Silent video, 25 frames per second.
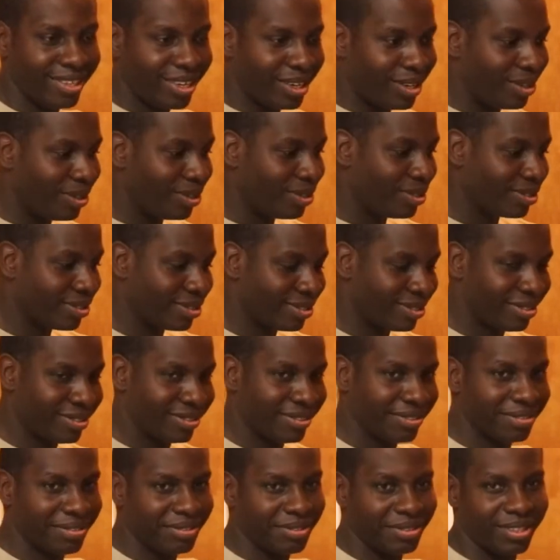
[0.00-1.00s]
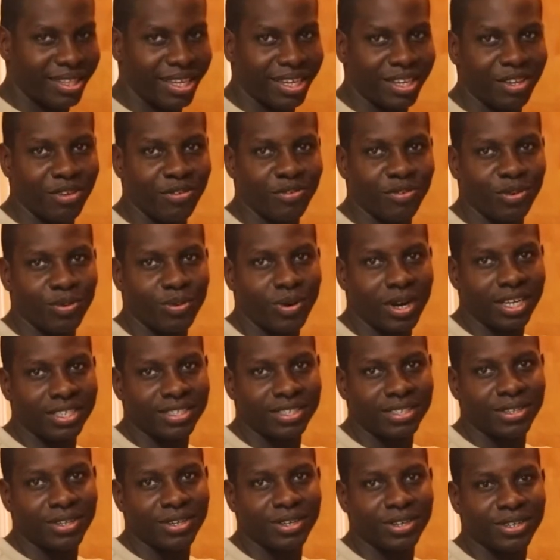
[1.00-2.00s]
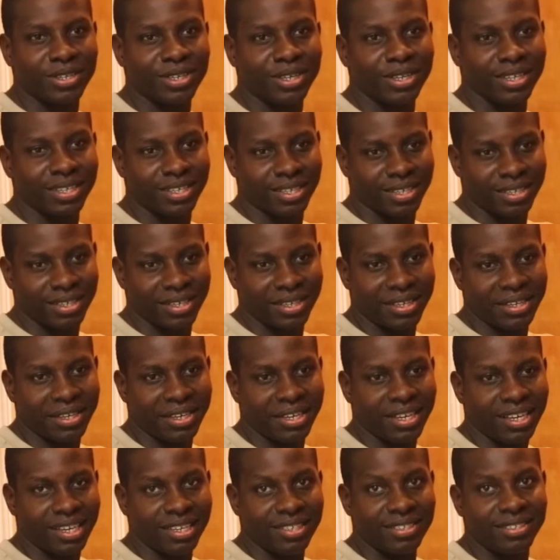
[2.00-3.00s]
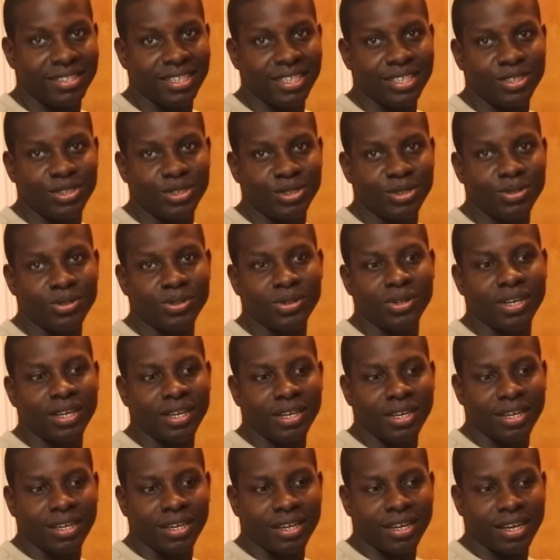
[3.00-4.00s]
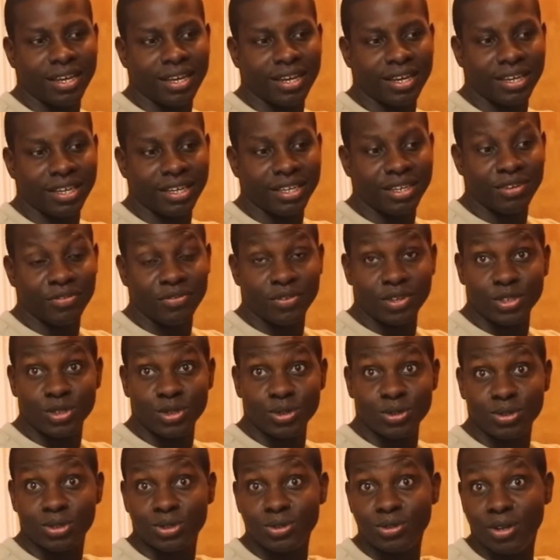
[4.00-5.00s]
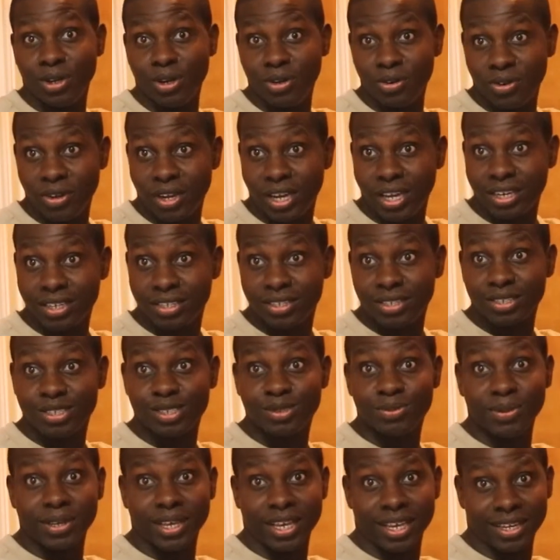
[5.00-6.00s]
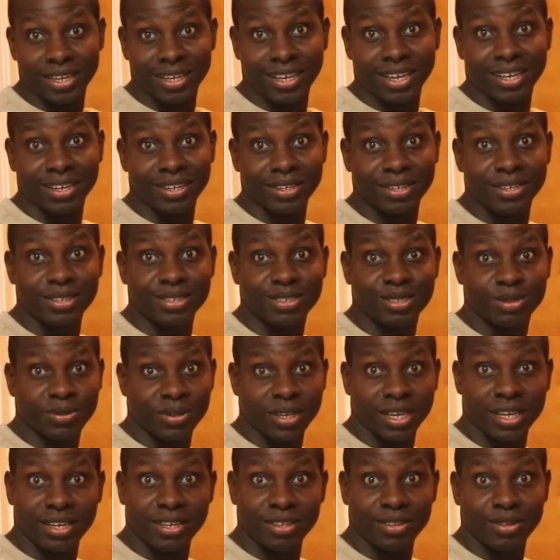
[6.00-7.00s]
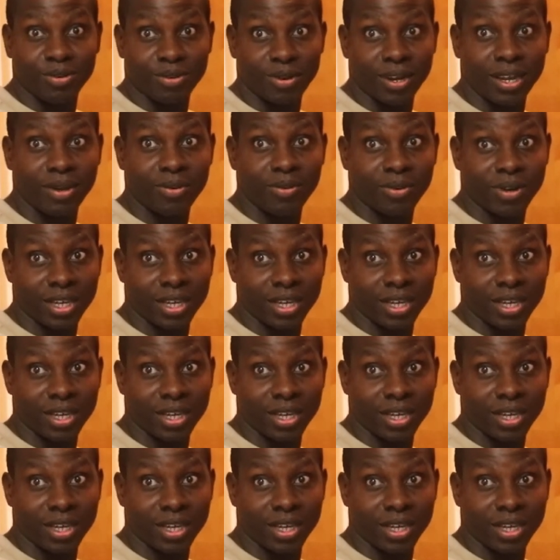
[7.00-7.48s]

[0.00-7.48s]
Well, thank you for watching her cook and teach you individuals who don't know how to cook spaghetti the right way.